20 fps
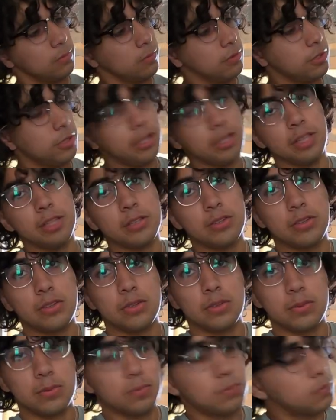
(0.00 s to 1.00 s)
So yeah,
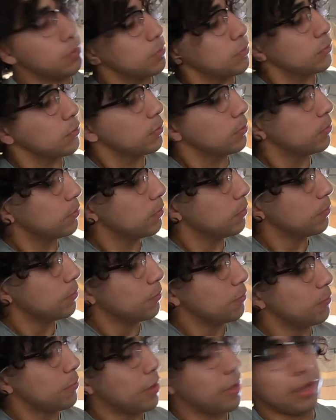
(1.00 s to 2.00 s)
that's
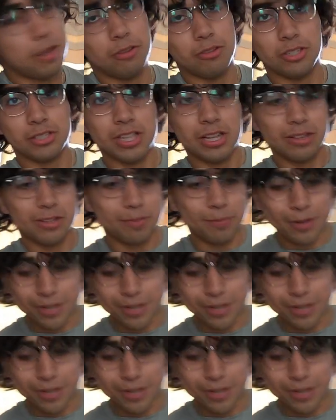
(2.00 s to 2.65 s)
how it looks out of the